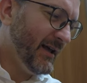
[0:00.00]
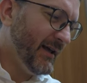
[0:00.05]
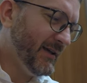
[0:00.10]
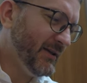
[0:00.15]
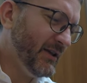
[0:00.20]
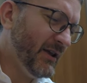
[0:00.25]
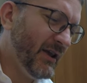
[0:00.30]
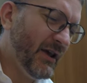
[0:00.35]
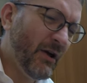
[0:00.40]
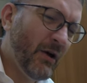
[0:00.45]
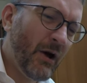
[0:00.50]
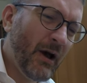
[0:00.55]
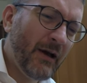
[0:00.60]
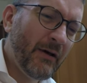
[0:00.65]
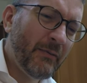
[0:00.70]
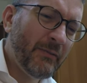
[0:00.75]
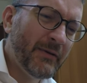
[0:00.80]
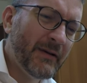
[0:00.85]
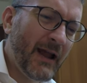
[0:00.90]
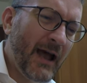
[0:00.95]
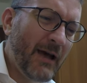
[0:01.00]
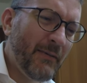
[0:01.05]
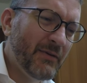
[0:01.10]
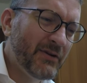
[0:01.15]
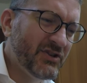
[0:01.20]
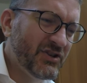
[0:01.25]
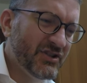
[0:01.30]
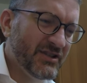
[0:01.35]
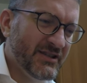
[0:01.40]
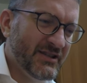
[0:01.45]
yeah, I mean, how
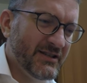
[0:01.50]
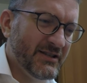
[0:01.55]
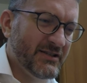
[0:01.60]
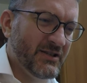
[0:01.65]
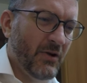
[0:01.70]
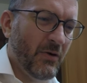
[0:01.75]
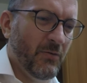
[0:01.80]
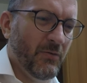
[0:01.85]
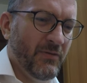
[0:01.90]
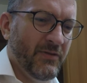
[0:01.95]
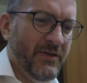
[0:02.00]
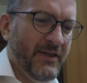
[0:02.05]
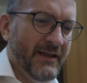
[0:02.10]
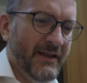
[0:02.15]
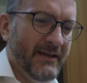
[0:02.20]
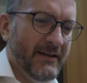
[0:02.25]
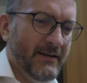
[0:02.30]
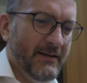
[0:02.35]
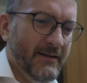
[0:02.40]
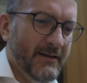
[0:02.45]
much is this whole thing?